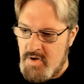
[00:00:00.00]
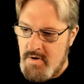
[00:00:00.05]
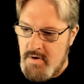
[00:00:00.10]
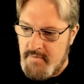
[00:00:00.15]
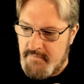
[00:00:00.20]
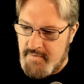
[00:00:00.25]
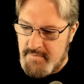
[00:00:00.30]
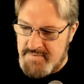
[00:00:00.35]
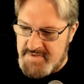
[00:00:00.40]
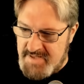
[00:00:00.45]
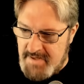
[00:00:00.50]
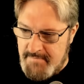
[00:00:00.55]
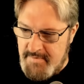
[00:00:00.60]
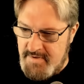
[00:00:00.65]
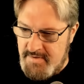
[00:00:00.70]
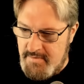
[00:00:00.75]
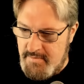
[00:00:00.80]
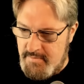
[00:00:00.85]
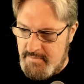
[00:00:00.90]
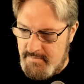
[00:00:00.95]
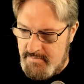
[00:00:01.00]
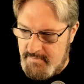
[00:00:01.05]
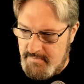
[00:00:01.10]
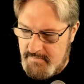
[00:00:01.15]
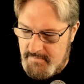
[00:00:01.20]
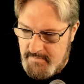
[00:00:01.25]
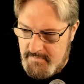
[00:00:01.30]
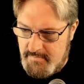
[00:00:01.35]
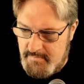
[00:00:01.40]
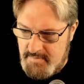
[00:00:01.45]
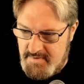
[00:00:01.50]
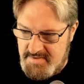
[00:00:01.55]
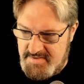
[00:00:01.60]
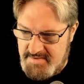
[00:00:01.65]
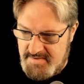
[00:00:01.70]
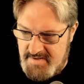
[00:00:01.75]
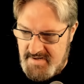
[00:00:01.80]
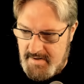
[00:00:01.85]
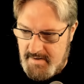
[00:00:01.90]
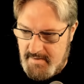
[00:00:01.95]
From someone who
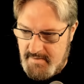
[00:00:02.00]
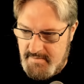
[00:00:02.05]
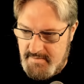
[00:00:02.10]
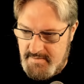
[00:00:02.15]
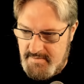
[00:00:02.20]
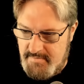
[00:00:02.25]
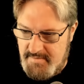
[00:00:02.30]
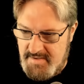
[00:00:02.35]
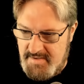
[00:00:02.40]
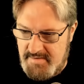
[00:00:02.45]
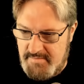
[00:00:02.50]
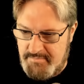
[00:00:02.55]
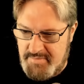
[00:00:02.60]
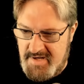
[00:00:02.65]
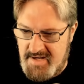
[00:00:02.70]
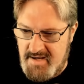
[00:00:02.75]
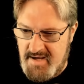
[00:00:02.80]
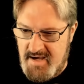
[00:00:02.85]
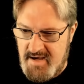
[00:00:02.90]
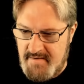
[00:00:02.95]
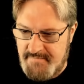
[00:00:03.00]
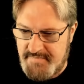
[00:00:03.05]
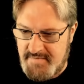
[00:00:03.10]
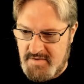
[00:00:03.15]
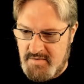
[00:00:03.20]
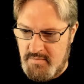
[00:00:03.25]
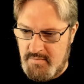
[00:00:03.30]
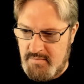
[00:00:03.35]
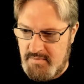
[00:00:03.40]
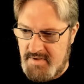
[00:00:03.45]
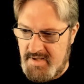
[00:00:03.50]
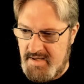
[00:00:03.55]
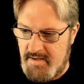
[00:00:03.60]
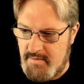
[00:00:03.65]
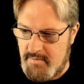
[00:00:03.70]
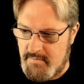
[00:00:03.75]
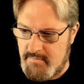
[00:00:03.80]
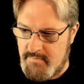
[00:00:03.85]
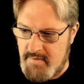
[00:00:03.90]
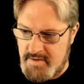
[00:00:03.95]
was there, you need to pay off the
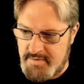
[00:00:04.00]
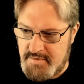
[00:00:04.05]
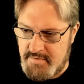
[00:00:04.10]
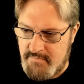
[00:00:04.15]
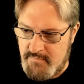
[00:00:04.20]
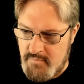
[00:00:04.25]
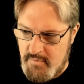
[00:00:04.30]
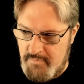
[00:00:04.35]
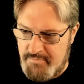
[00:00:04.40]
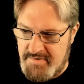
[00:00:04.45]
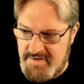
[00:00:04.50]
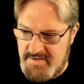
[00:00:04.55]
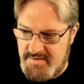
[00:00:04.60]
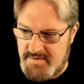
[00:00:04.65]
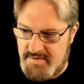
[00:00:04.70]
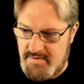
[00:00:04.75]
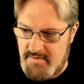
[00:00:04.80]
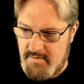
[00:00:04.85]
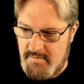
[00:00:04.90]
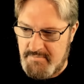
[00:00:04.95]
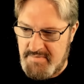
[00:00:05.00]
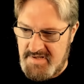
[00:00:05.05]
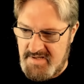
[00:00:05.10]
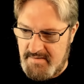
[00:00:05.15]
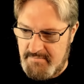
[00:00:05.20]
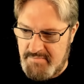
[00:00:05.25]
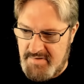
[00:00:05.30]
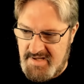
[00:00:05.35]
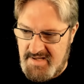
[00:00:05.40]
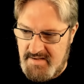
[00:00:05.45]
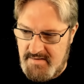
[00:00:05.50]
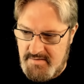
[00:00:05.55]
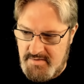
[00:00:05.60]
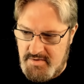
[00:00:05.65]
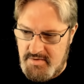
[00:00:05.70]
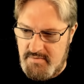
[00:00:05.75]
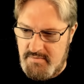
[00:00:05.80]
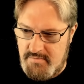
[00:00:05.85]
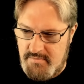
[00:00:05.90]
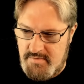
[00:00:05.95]
Kool-Aid or Russian rupees you're being paid.
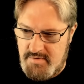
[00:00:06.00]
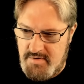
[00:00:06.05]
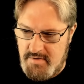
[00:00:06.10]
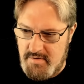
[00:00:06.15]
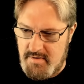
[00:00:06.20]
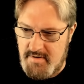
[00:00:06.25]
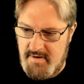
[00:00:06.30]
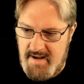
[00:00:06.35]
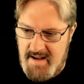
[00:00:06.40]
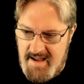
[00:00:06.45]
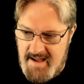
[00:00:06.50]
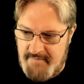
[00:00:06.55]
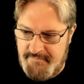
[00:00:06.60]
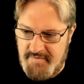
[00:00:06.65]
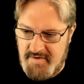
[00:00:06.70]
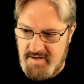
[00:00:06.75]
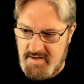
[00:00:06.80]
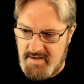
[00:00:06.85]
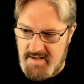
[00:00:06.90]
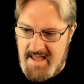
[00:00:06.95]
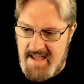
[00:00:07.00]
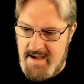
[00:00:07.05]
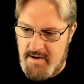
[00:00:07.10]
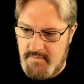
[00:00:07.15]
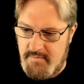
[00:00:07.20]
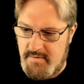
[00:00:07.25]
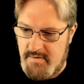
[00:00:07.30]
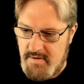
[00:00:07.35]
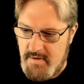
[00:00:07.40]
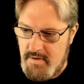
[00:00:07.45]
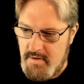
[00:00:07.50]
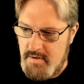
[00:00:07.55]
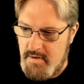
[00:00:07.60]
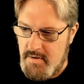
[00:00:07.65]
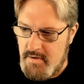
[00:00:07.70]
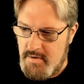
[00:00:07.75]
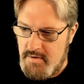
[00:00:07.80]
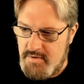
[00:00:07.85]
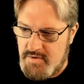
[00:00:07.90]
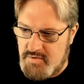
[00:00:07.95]
Dude, you're a effing clown.
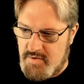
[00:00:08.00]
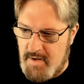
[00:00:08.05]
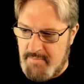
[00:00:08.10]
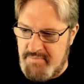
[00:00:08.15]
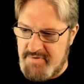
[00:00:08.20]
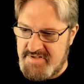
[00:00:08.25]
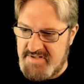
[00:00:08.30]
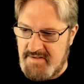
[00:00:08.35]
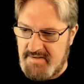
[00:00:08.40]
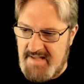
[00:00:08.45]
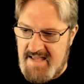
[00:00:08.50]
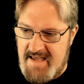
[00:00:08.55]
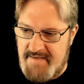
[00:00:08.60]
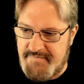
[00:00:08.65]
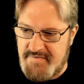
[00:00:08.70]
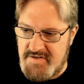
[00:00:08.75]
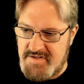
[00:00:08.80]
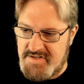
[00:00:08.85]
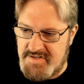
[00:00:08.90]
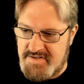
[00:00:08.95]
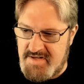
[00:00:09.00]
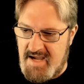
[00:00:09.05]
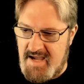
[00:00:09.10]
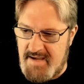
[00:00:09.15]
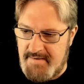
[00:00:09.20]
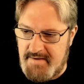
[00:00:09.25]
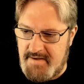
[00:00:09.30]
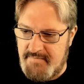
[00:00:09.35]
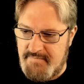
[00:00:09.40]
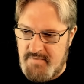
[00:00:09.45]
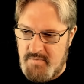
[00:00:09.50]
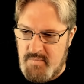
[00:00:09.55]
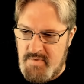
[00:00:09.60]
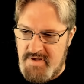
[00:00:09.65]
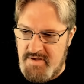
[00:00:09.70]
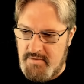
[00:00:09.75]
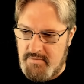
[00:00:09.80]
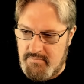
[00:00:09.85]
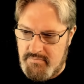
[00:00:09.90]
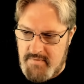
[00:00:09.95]
Trump is the laughing stock of the
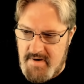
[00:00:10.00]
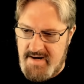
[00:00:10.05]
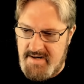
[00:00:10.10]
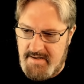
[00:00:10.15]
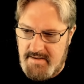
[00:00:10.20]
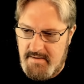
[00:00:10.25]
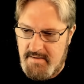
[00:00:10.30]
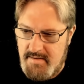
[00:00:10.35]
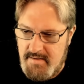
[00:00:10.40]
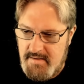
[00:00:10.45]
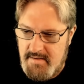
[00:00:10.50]
wheel ring.